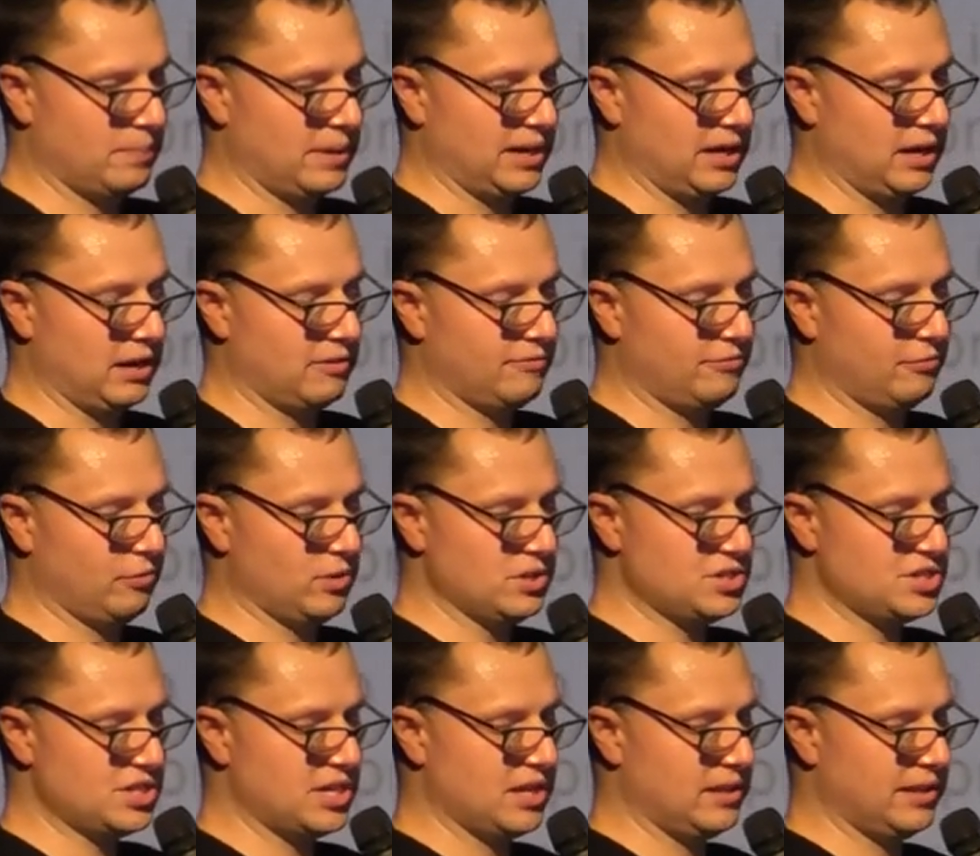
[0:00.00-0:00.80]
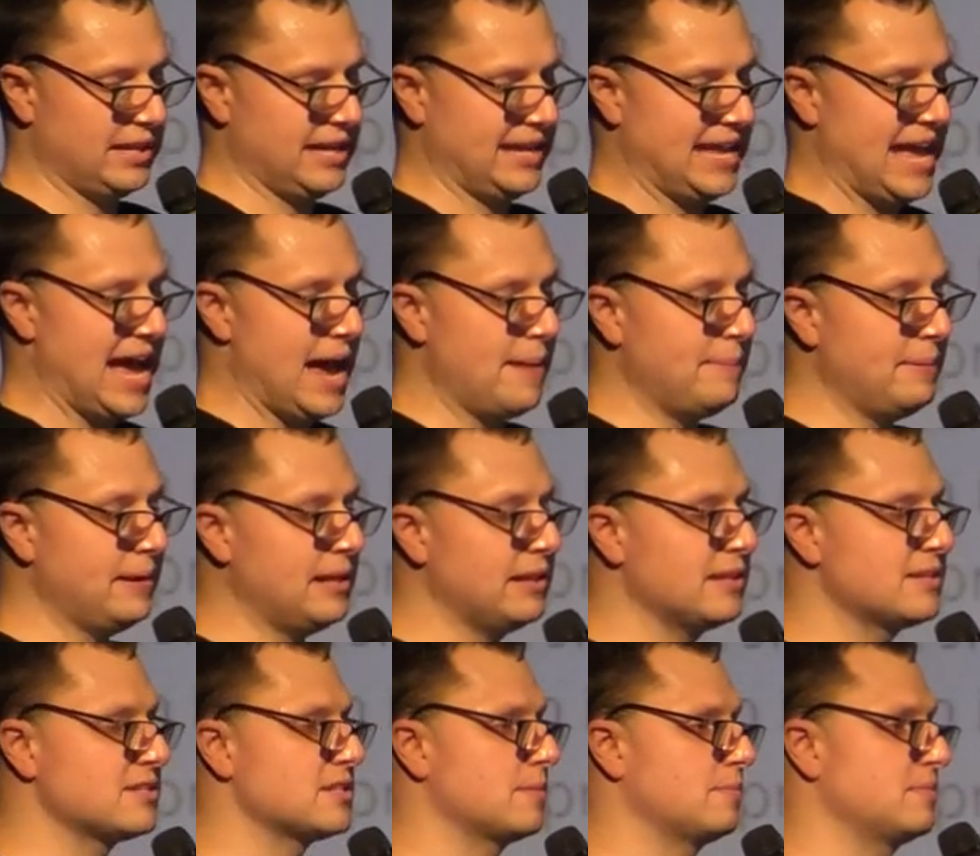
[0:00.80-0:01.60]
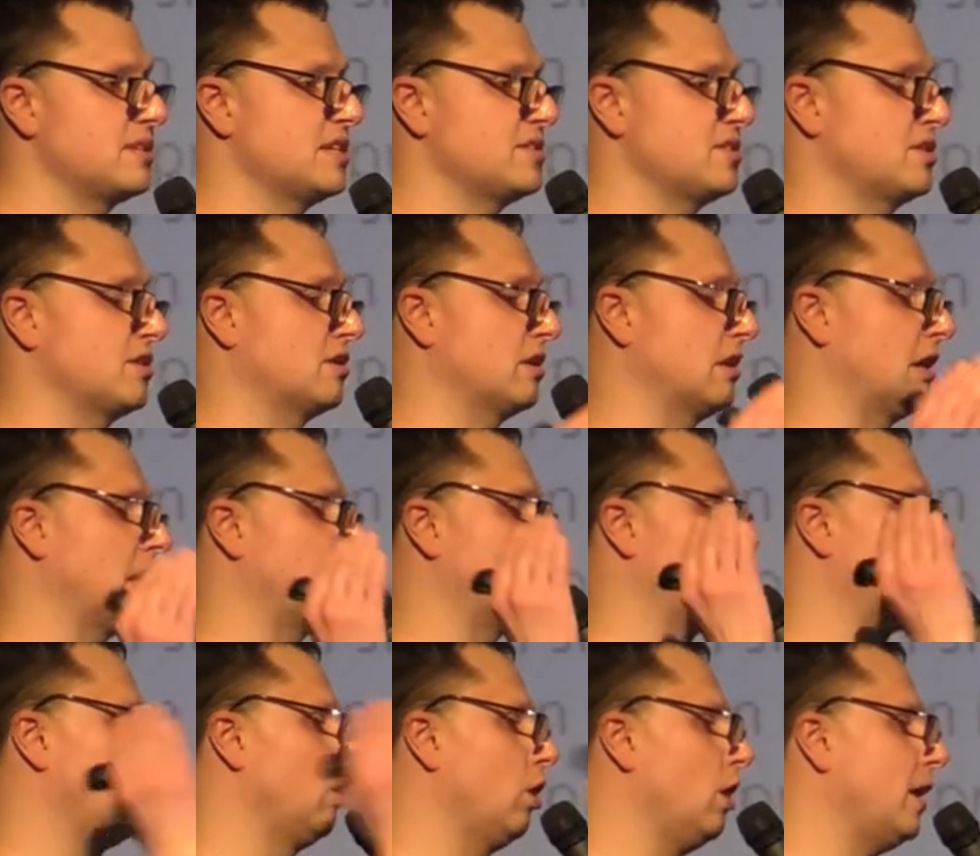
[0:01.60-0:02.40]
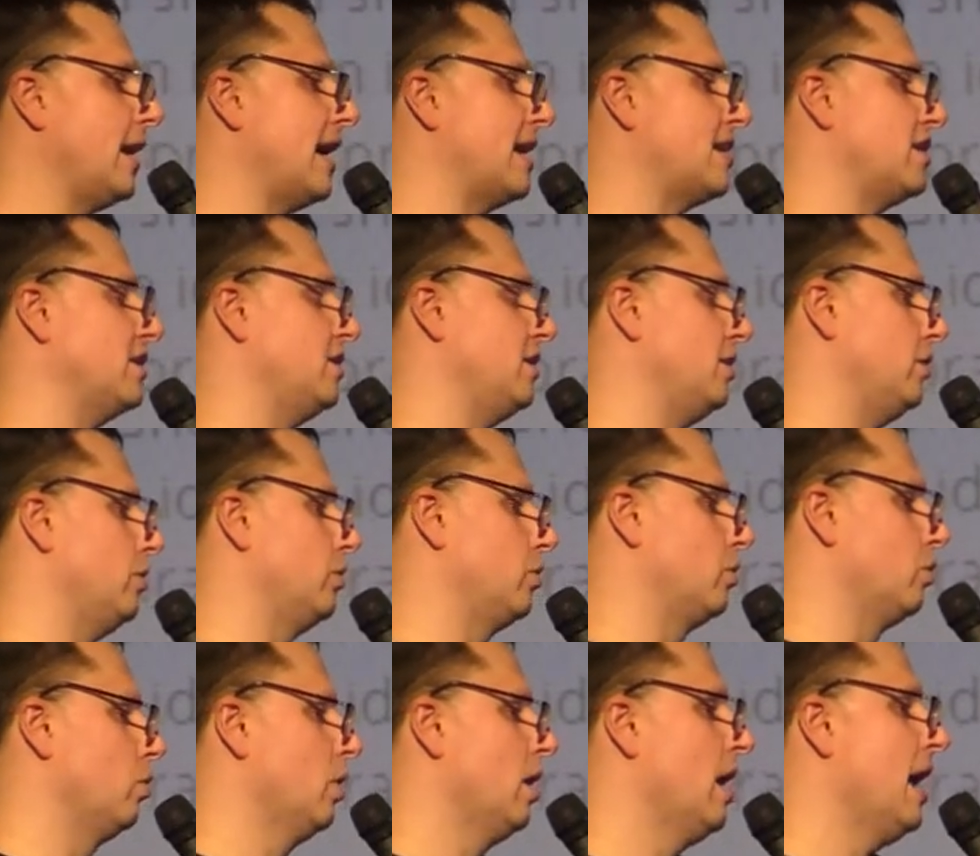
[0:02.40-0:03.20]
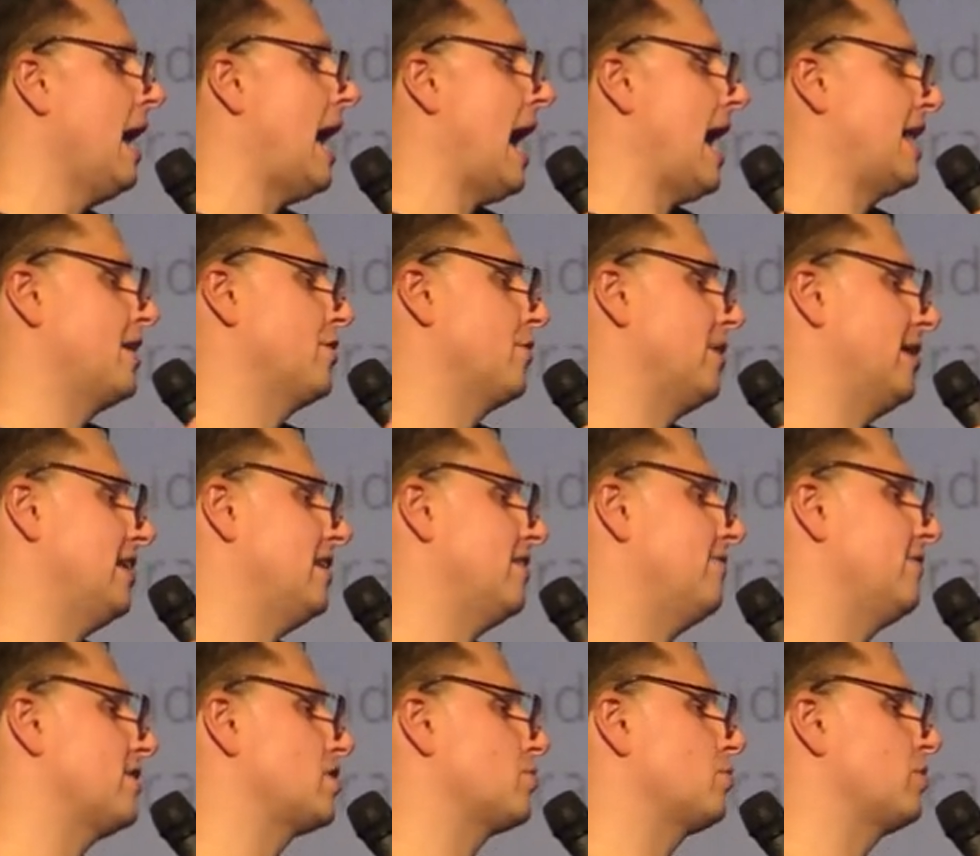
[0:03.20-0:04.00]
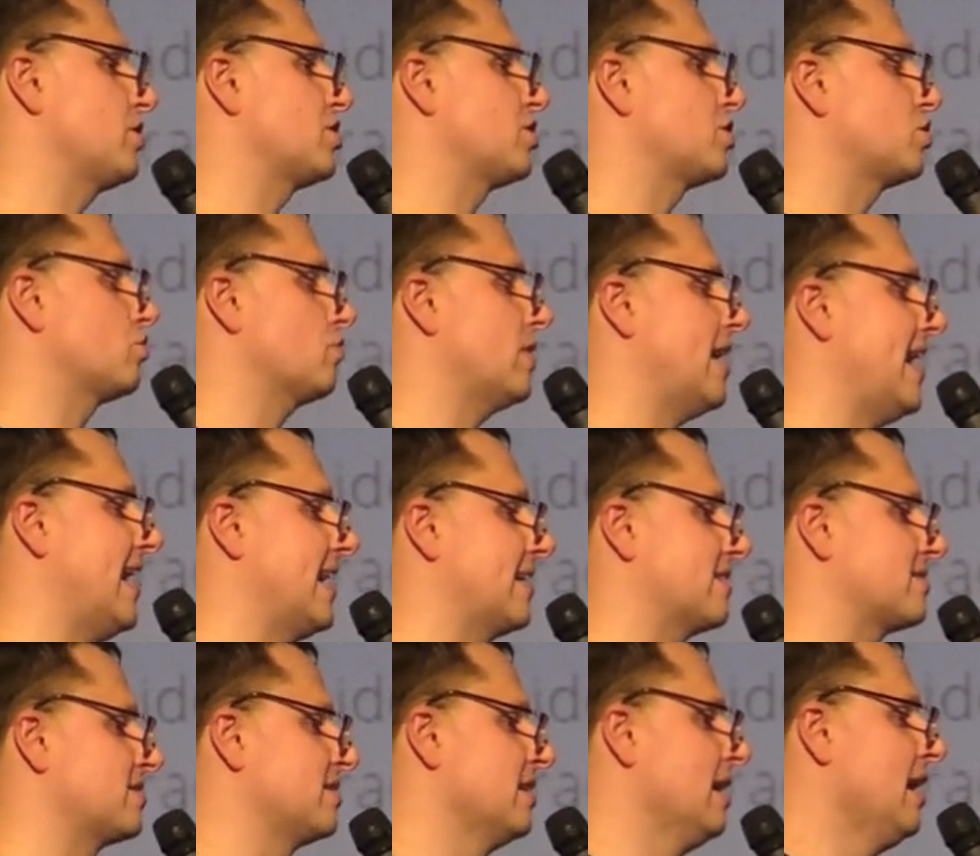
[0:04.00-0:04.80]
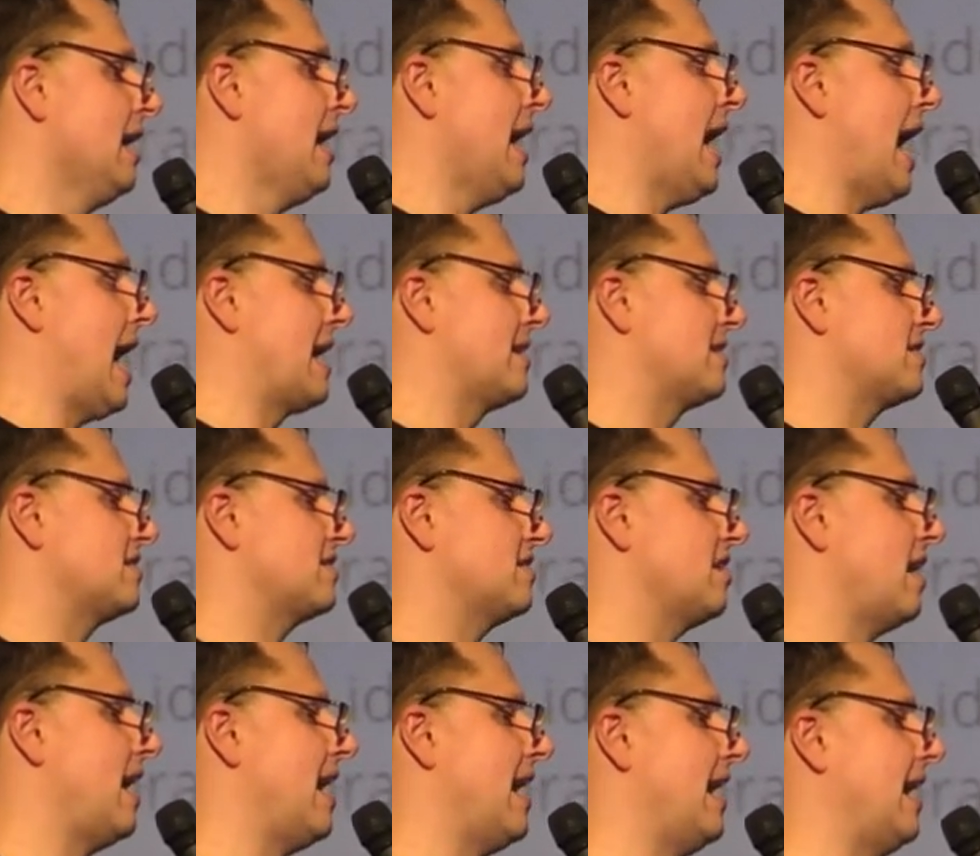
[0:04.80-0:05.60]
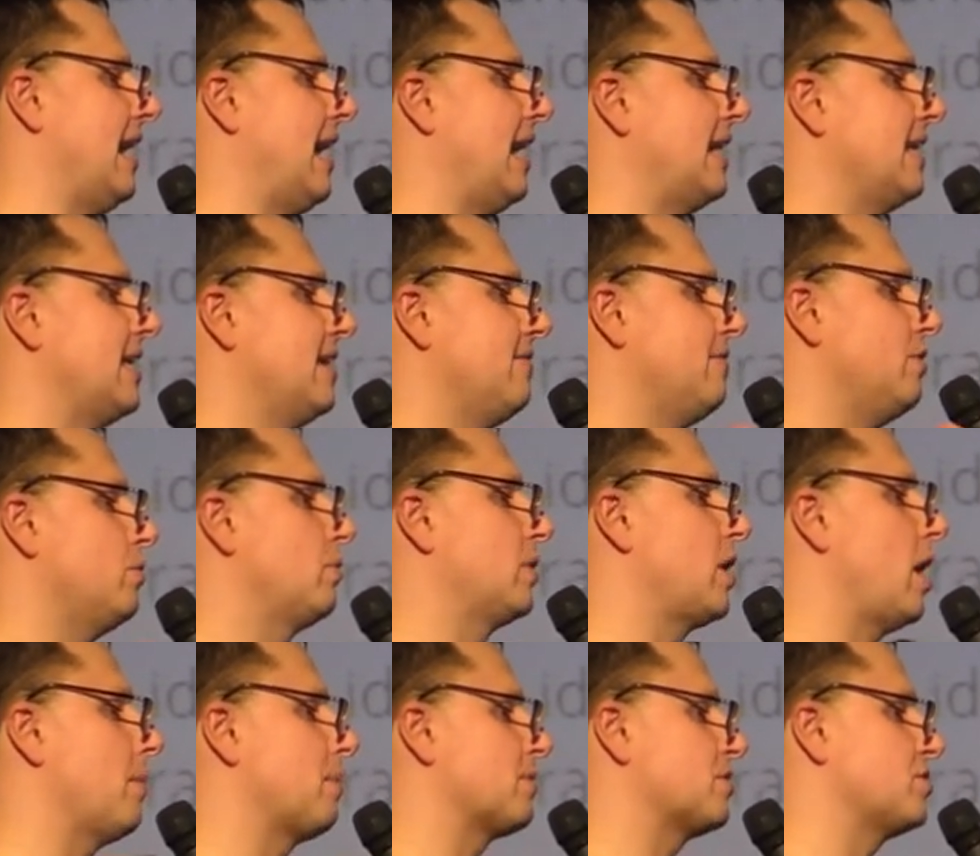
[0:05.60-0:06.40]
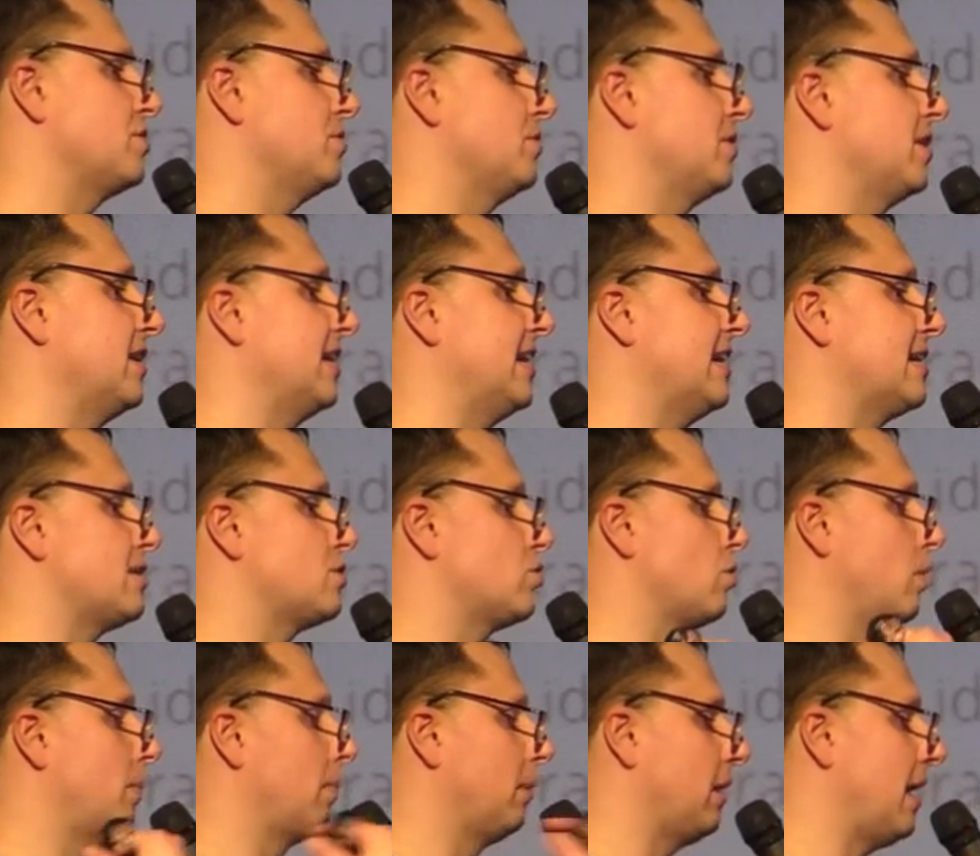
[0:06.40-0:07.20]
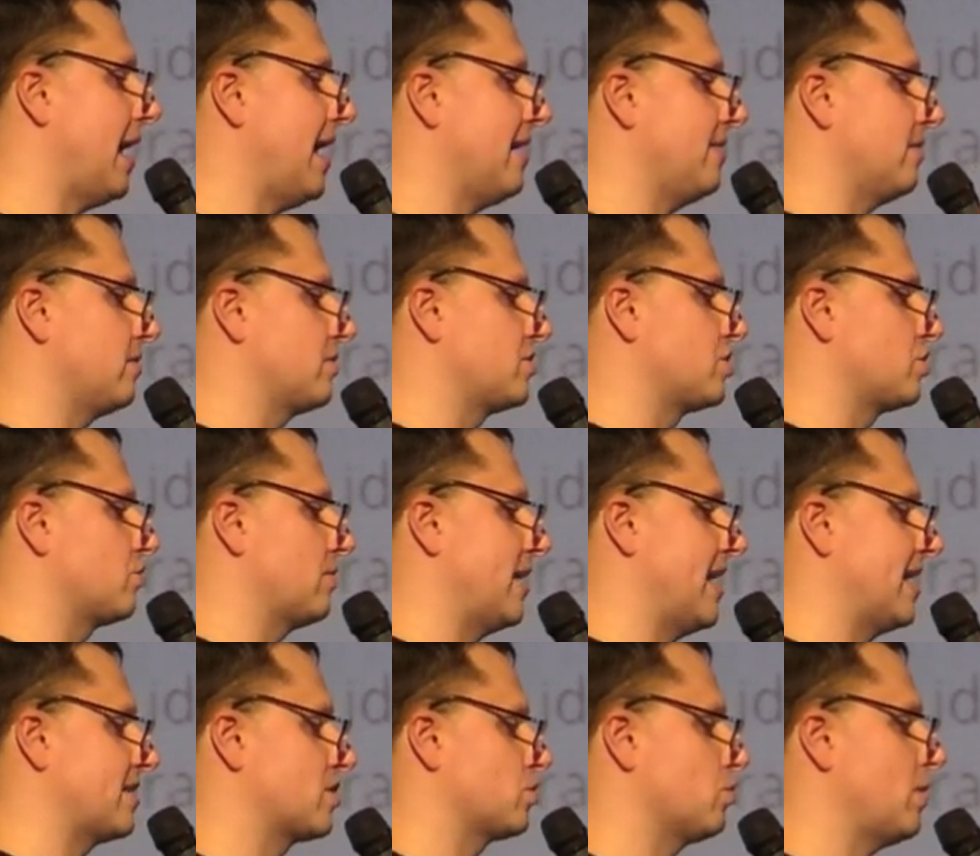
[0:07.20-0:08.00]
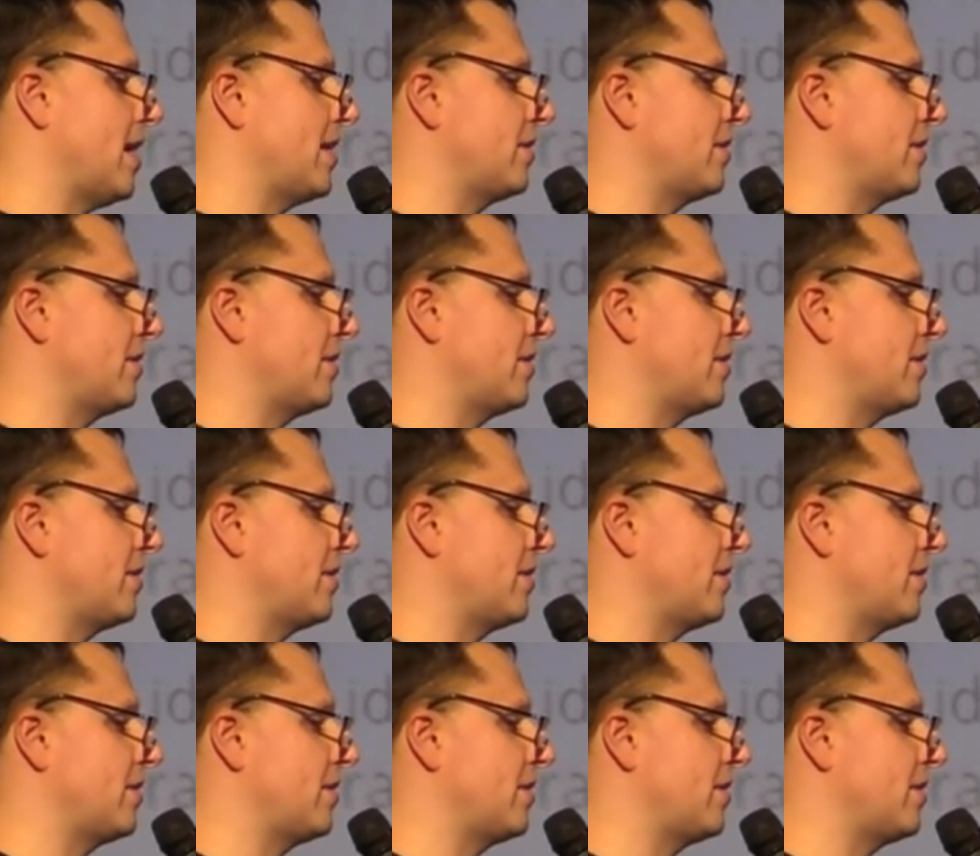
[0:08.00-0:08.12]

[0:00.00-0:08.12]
But unfortunately, capitalism doesn't look at you and your individual strengths and decide and give you an opportunity to apply those strengths.